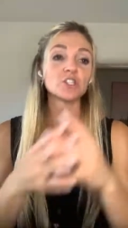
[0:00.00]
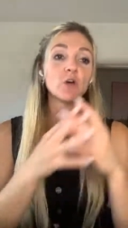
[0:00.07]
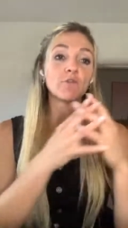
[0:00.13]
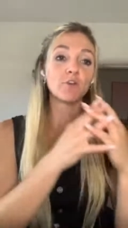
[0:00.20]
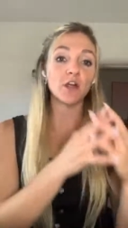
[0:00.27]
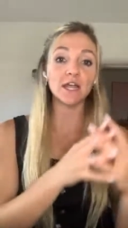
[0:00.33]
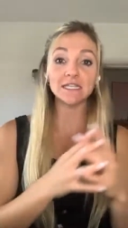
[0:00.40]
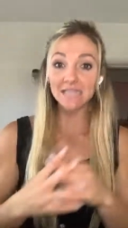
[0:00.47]

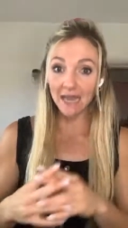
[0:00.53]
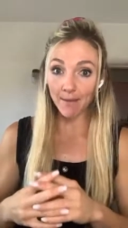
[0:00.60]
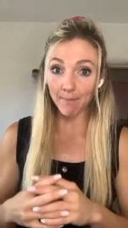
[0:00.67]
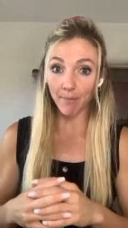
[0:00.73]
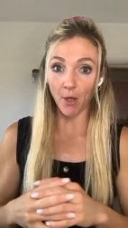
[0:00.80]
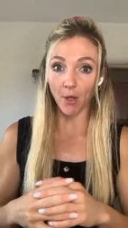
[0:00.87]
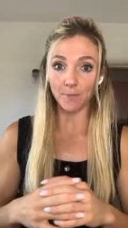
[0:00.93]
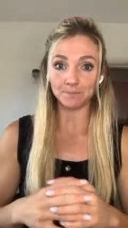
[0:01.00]
So, for
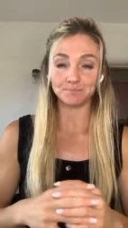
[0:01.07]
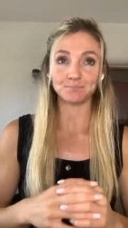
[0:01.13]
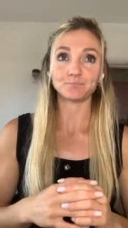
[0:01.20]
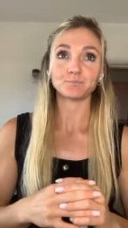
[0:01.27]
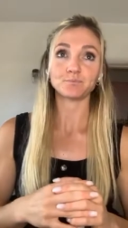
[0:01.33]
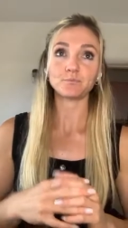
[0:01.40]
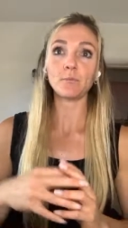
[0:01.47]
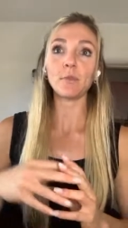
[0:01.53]
example,
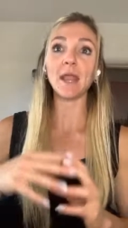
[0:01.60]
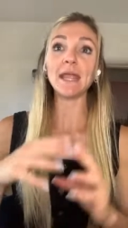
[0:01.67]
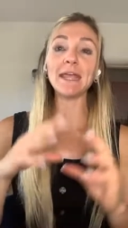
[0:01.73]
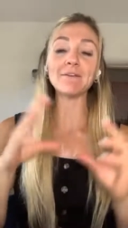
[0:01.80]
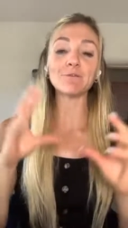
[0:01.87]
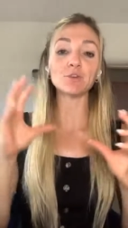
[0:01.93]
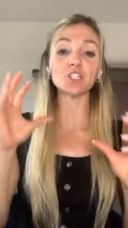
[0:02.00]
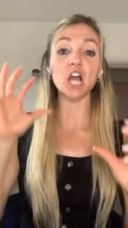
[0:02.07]

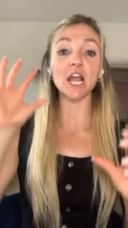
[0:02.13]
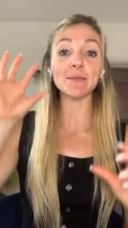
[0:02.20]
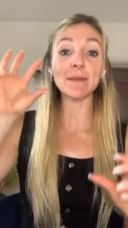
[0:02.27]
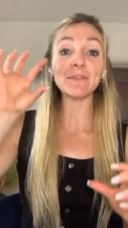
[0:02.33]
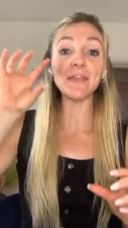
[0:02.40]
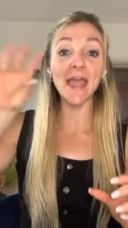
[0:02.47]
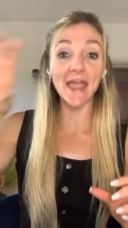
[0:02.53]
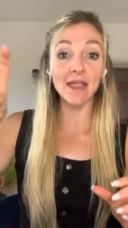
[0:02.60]
if we're talking
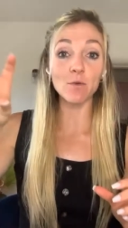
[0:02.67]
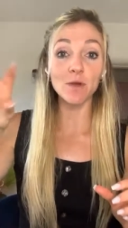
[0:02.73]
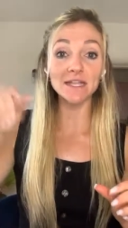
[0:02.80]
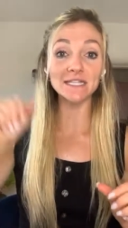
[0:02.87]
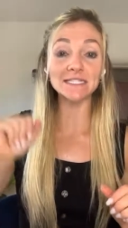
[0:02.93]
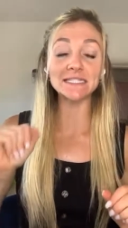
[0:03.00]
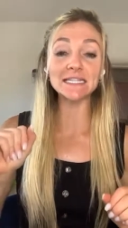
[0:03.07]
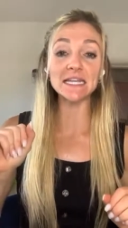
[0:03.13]
about the
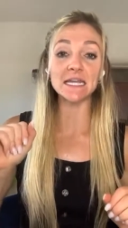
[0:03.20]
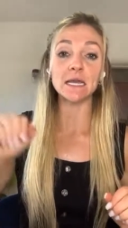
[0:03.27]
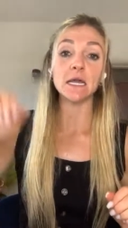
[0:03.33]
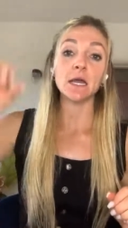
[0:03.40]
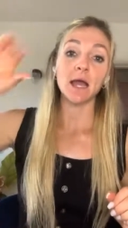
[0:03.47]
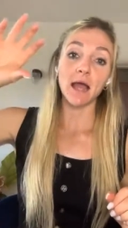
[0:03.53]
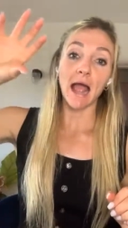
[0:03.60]
A1C,